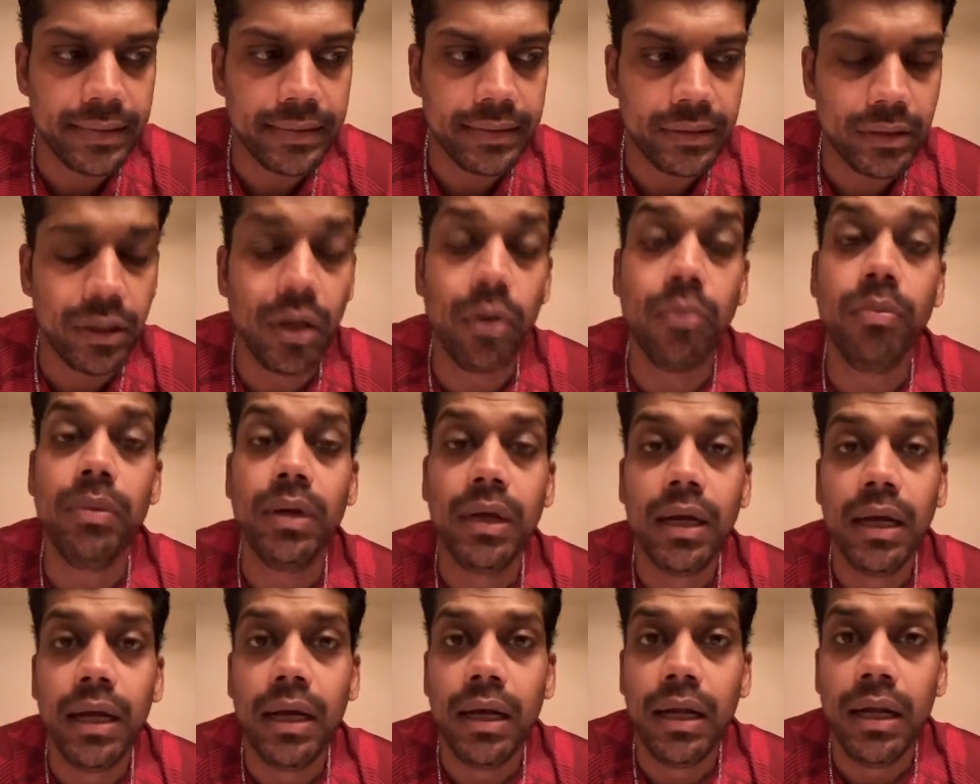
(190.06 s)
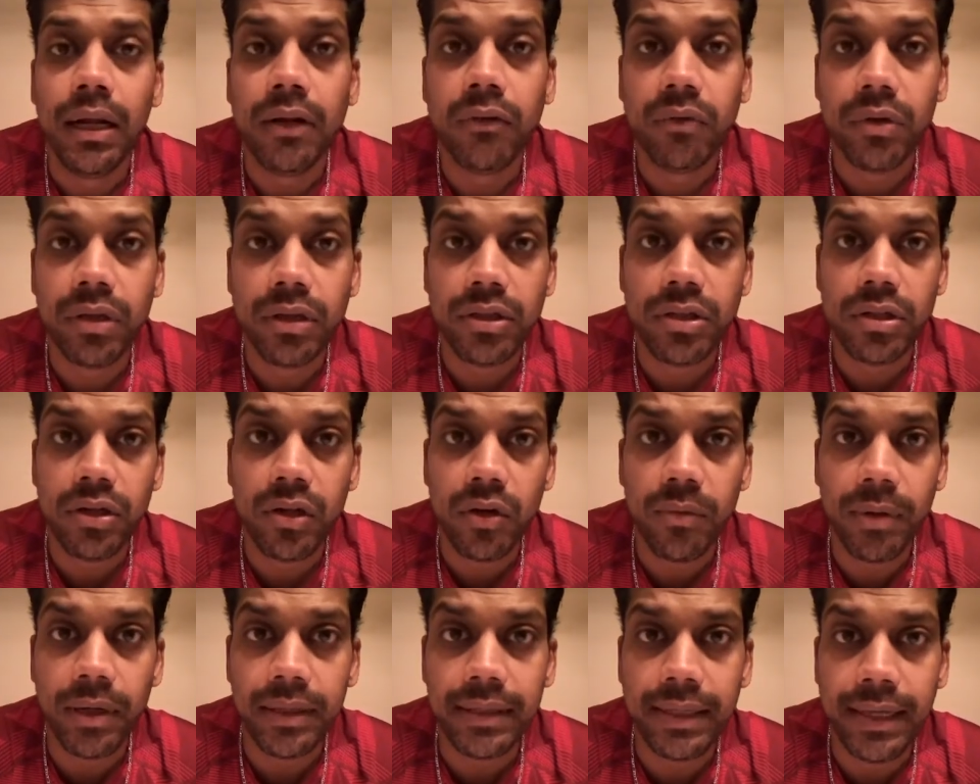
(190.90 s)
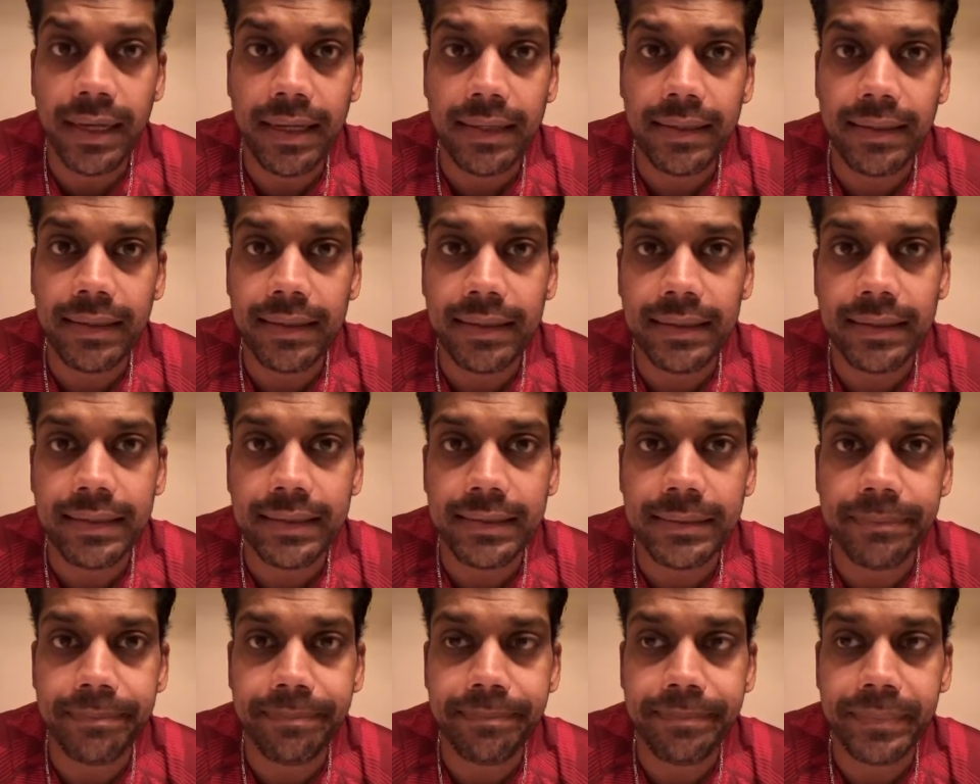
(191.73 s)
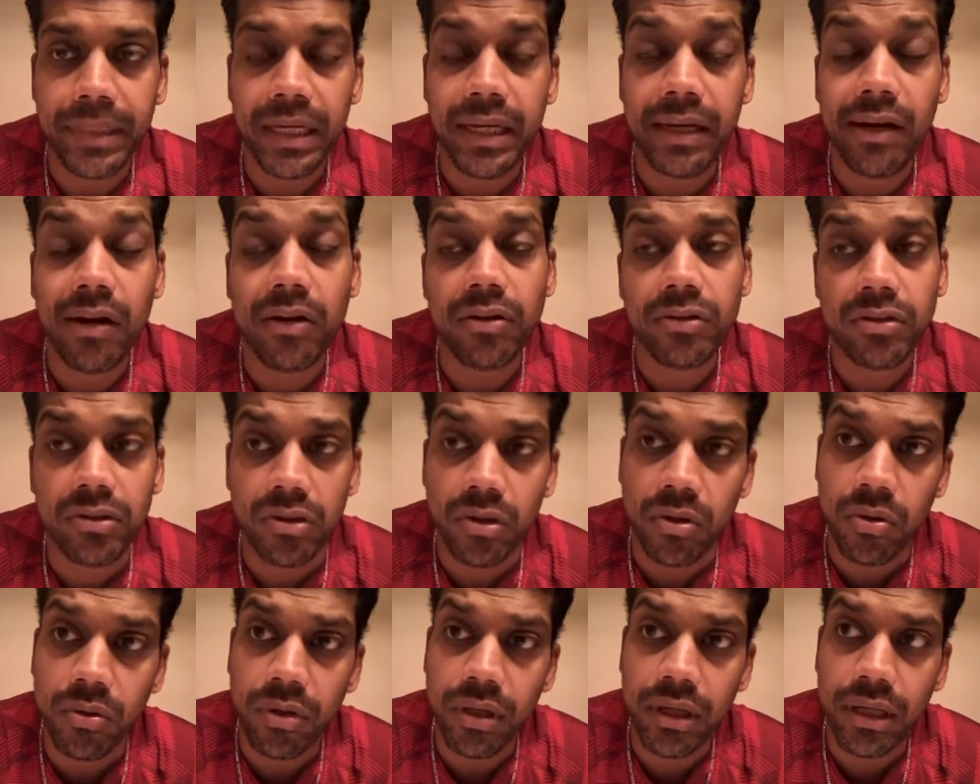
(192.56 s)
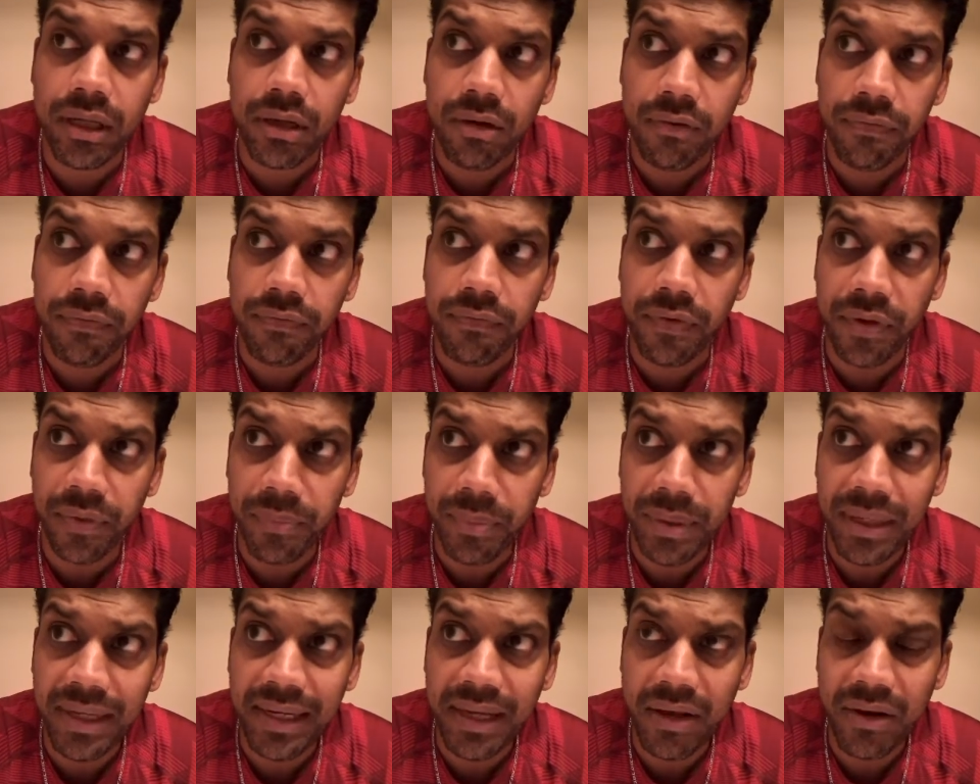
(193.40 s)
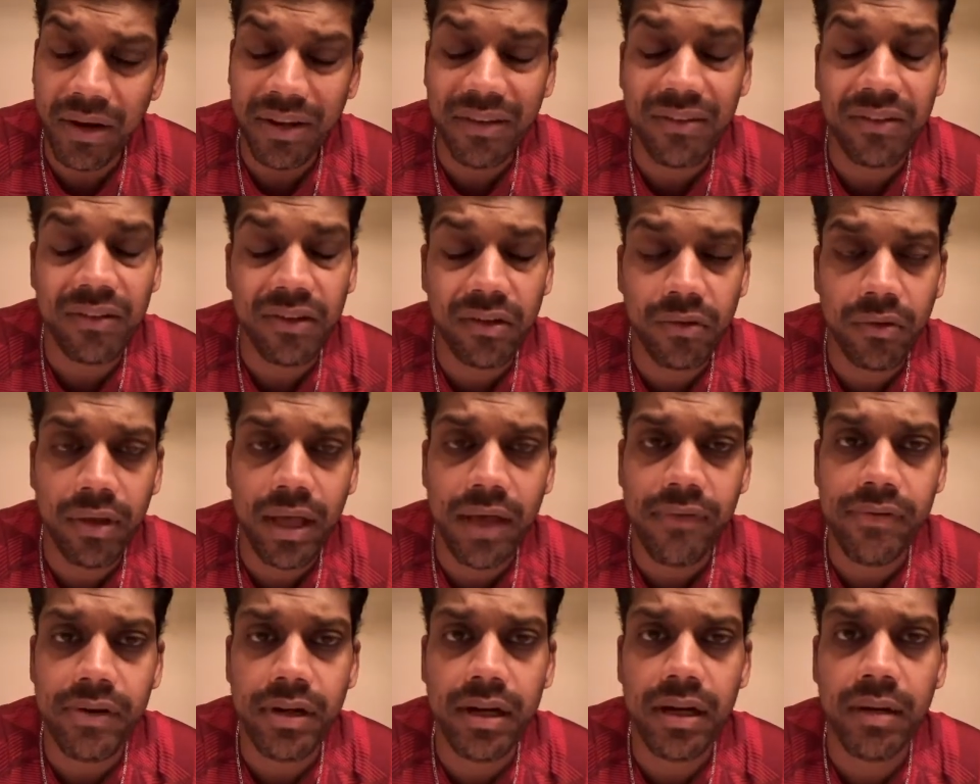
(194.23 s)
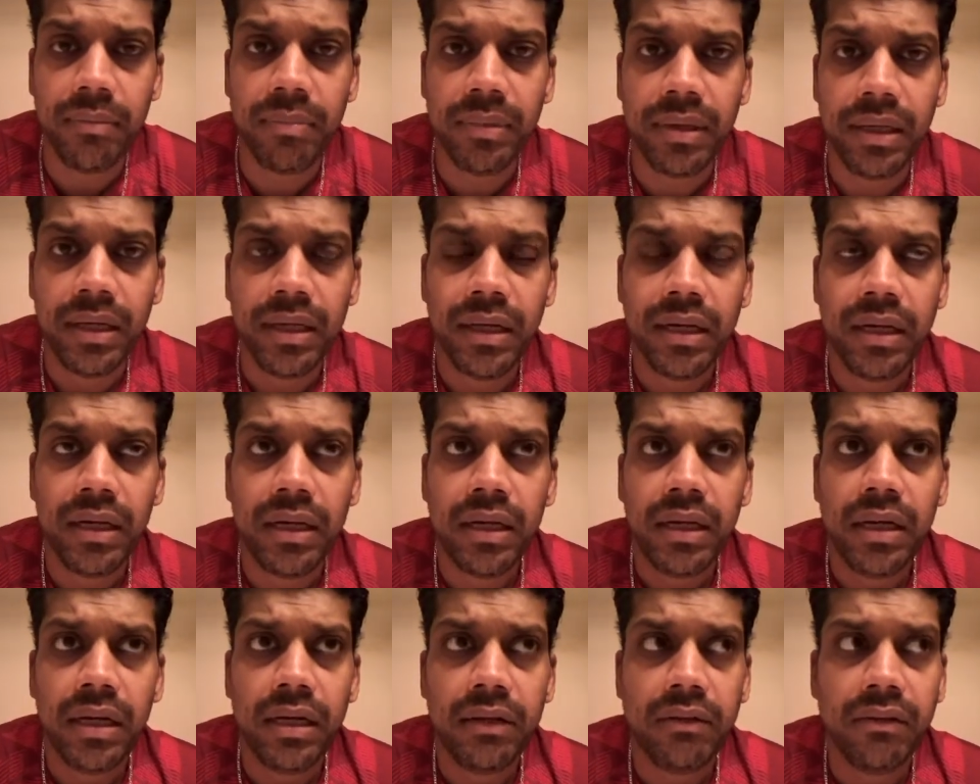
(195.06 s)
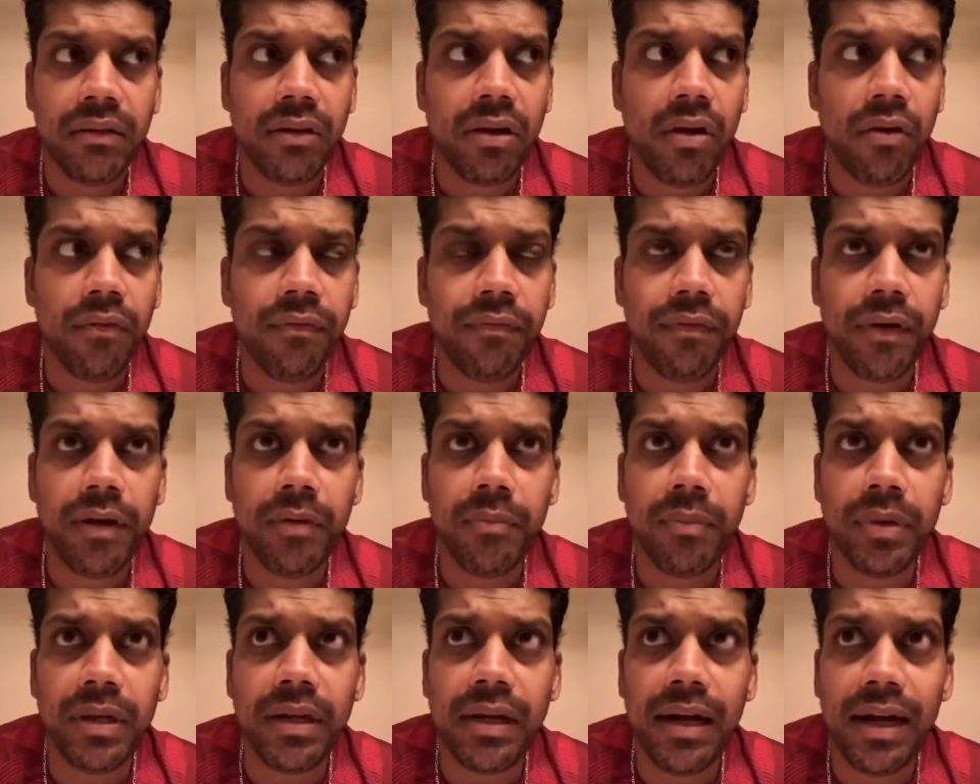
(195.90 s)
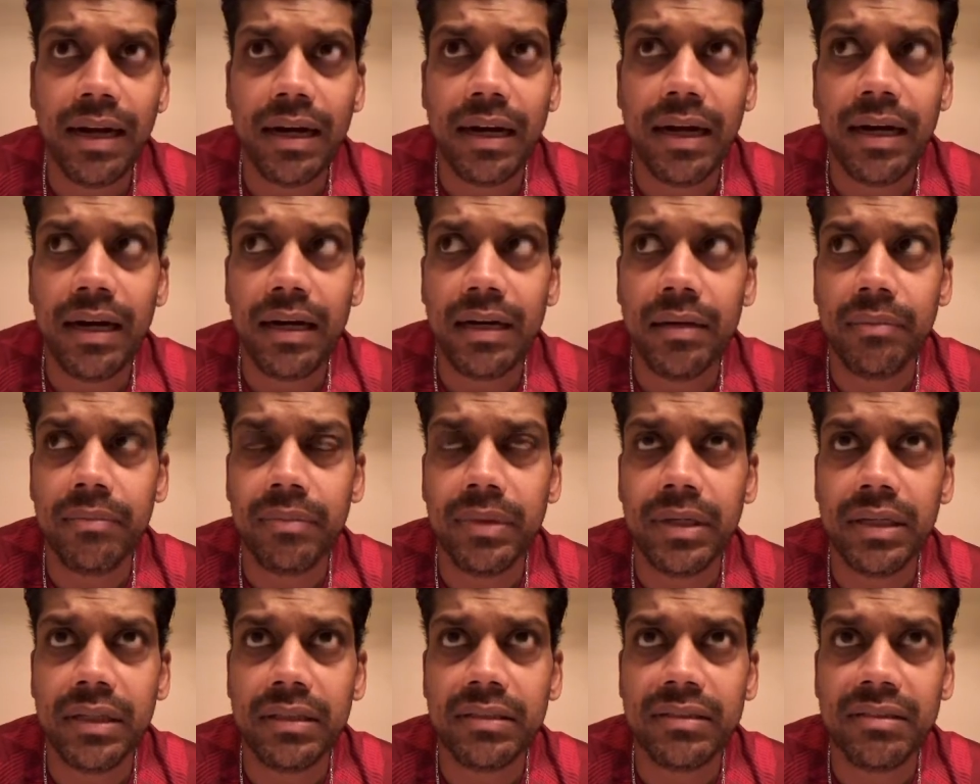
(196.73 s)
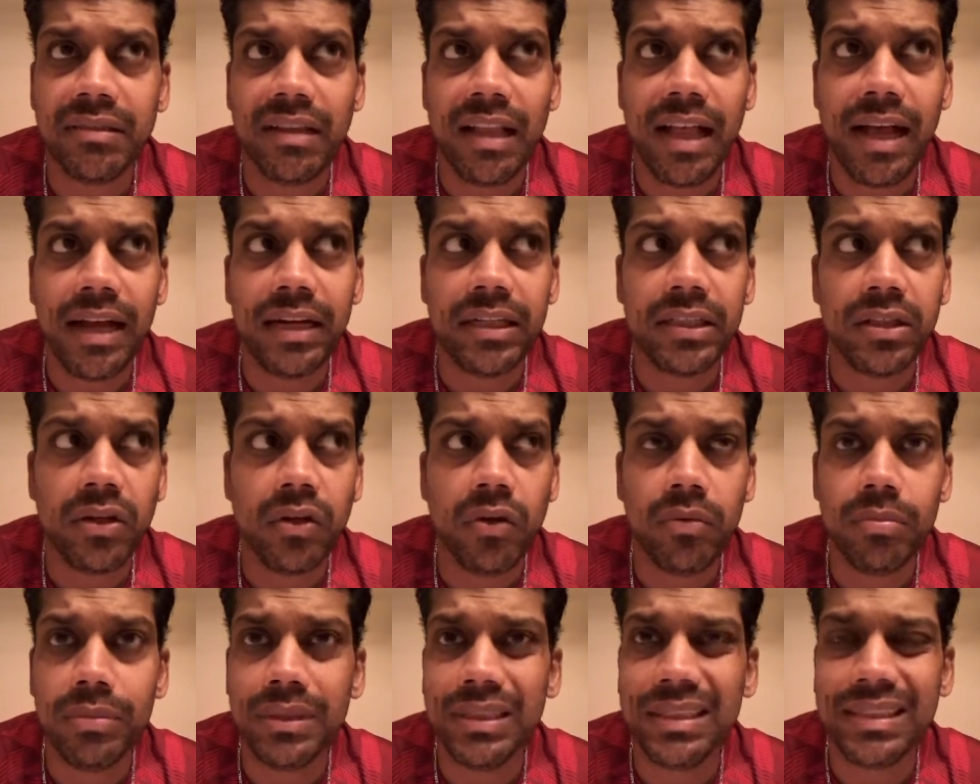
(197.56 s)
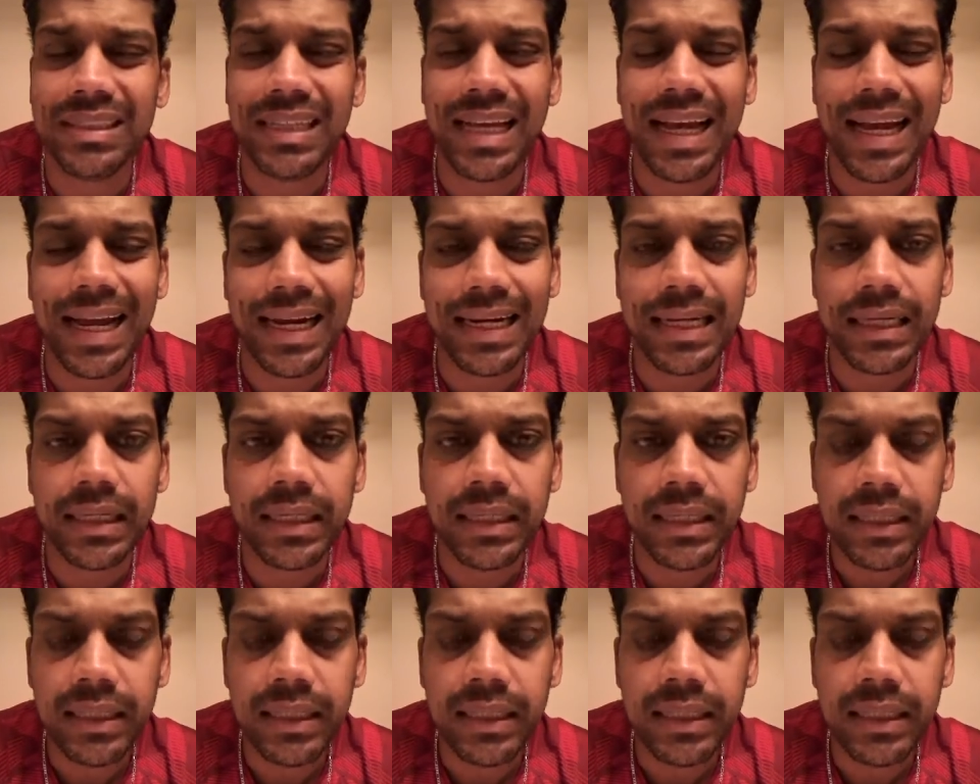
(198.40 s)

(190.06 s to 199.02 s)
so I just want you to know about that, uh, and also the GoFundMe account. I still have it up. It's GoFundMe.com/slash uh, HomelessZach.